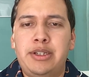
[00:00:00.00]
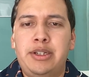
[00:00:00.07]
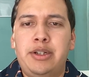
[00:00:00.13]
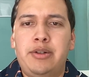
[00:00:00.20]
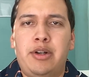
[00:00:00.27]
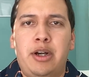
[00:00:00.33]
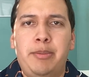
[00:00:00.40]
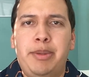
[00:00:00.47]
you know,
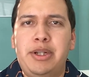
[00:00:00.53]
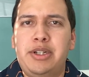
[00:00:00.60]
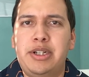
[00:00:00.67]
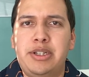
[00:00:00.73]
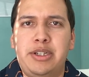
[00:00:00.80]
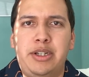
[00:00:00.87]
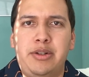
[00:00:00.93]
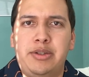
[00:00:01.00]
on-page
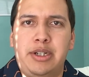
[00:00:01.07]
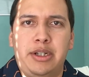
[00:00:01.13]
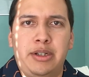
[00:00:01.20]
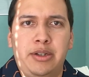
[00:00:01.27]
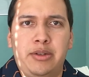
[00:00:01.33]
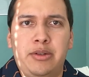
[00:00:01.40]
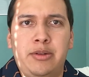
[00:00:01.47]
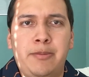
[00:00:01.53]
SEO,
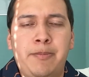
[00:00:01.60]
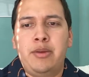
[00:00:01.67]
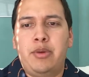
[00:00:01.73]
technical,